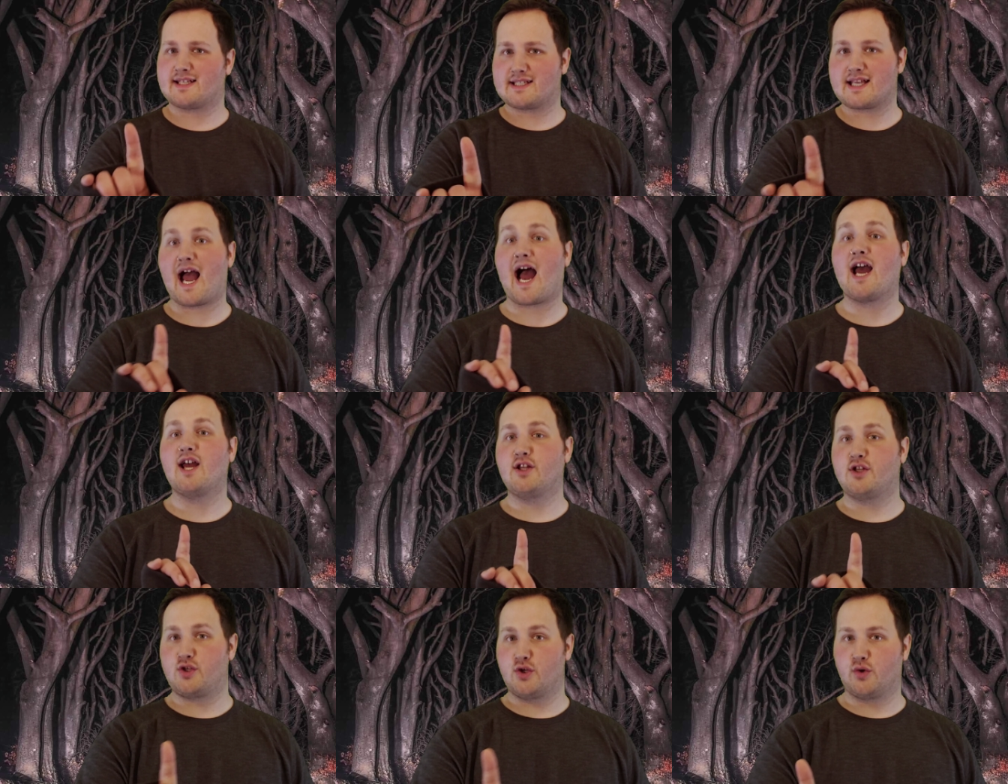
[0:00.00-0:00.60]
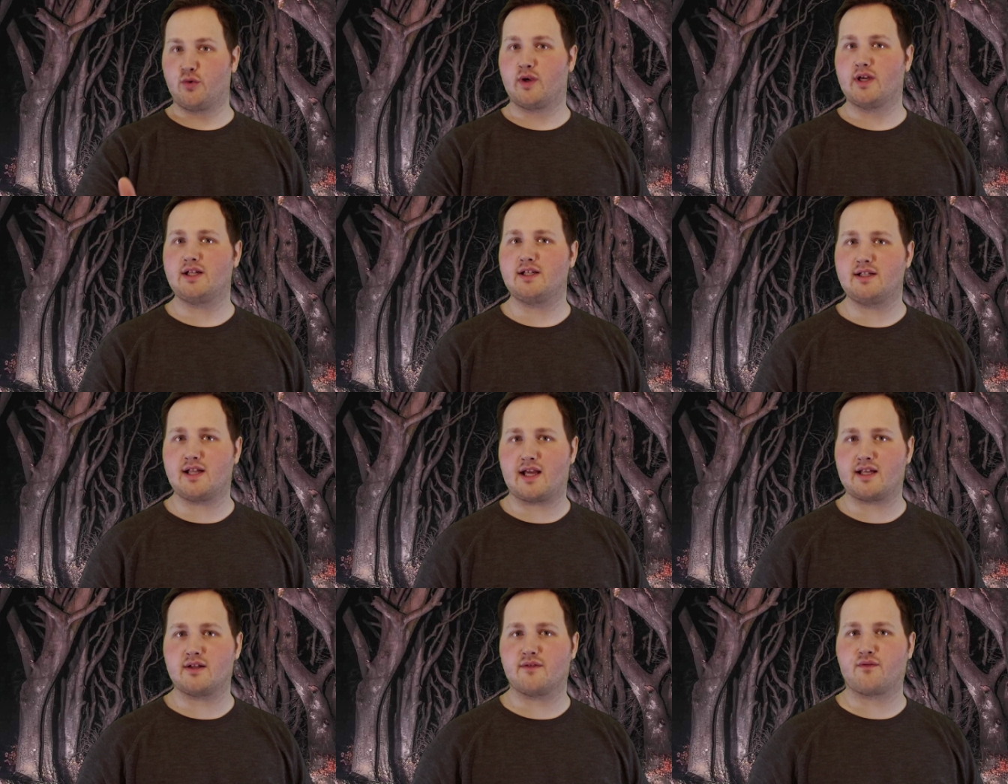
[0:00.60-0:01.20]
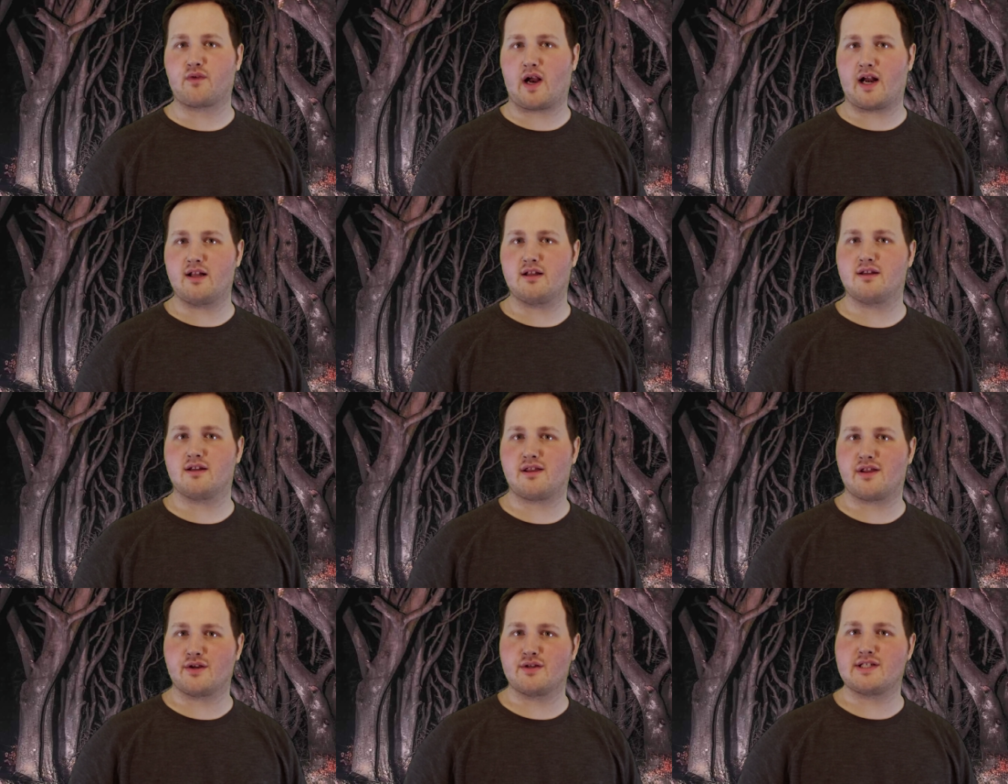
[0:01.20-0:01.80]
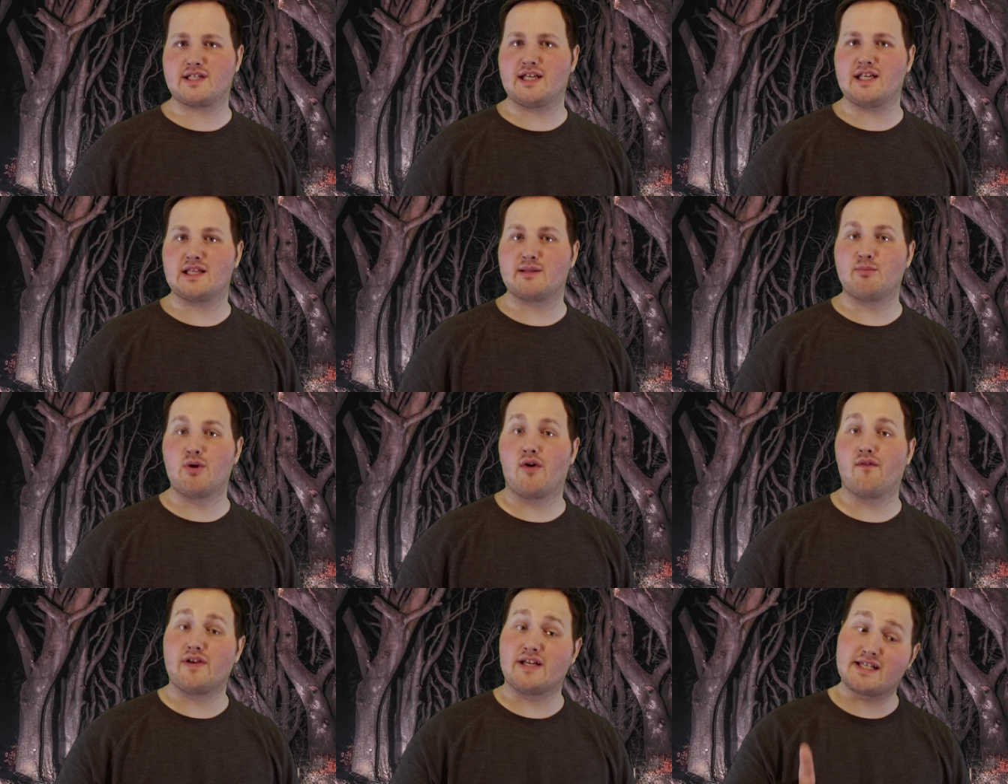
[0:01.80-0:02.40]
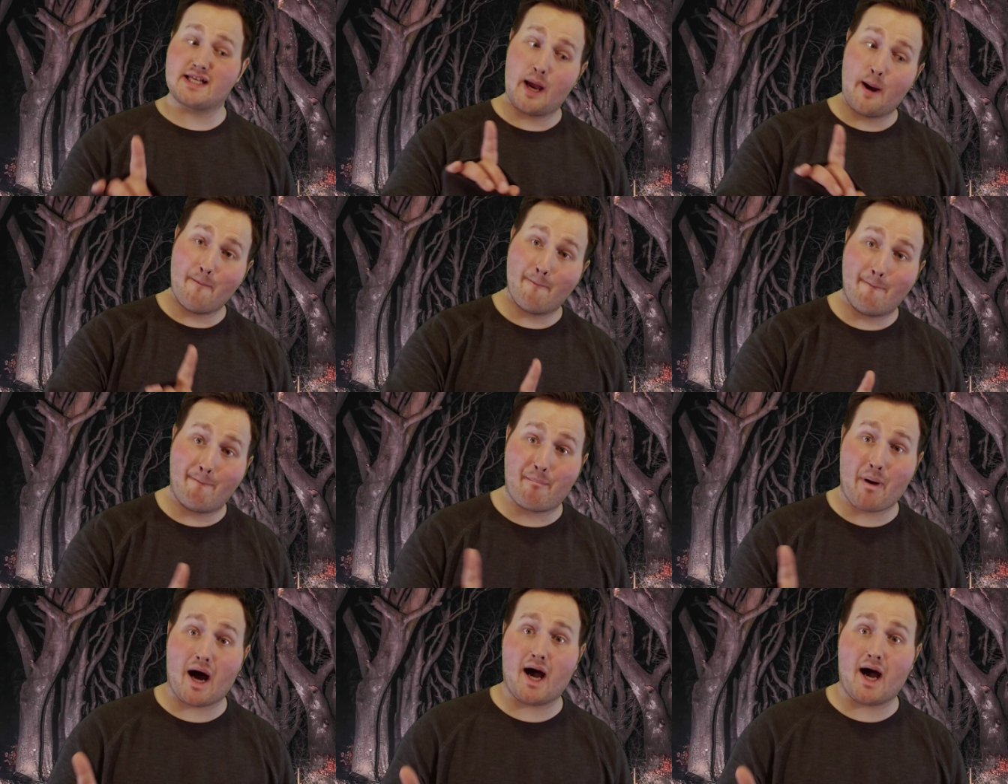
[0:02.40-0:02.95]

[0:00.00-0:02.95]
yes, I do really like the Friday the 13th movies.